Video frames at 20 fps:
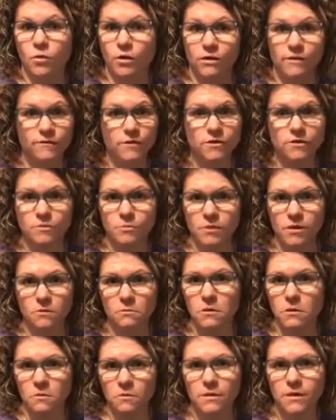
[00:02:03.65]
One of those being
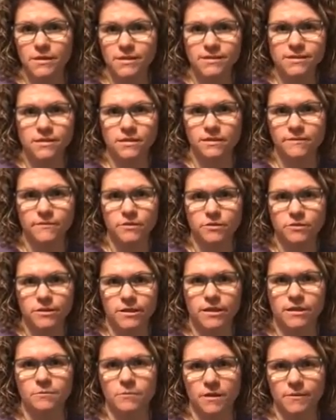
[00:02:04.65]
we want to see if there's
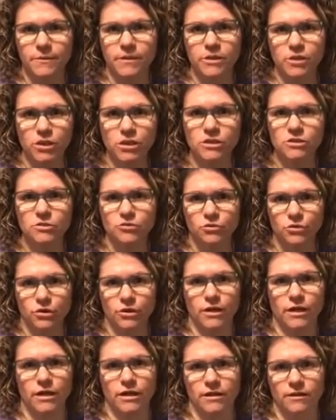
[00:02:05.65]
any baby chicks
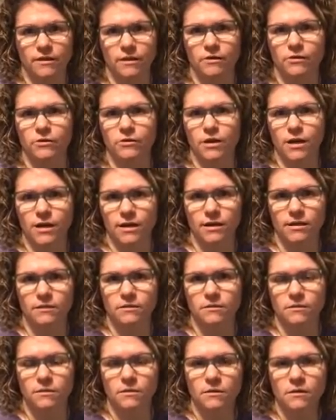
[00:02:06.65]
growing in there or not.
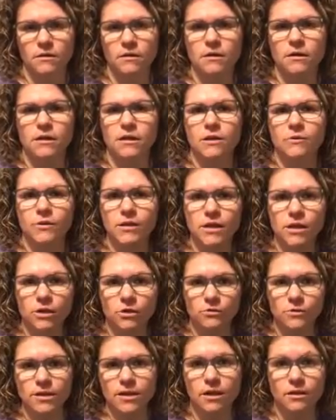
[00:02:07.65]
Now we
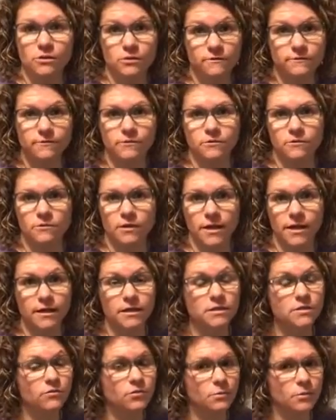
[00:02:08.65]
know we got our fertile
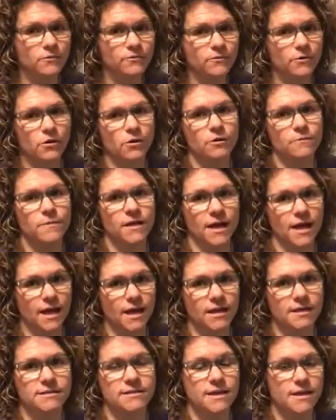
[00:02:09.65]
eggs from a farm that
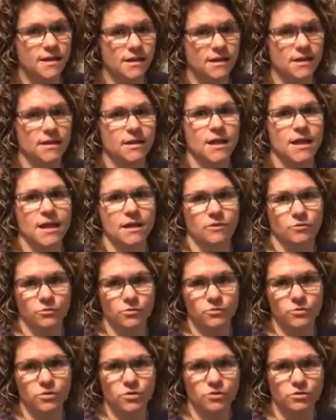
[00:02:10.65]
has a hen and a
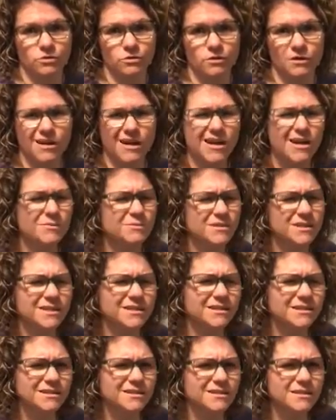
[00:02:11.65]
rooster, but
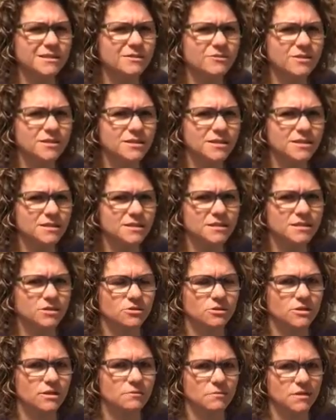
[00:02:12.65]
that doesn't always
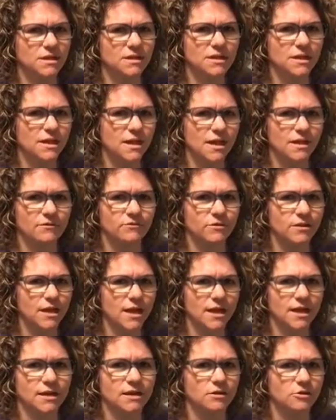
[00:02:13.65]
necessarily mean that every
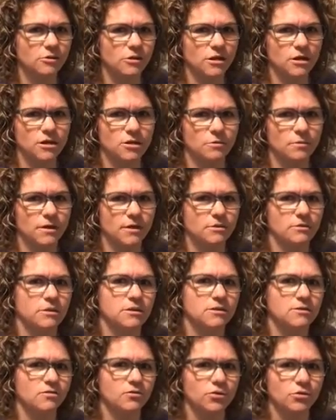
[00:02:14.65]
egg in our incubator
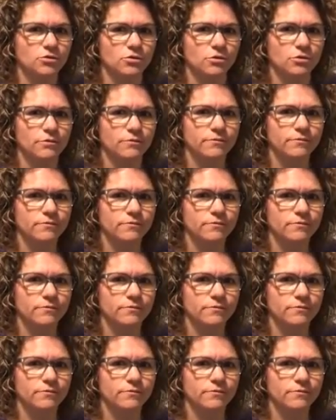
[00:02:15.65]
is fertile.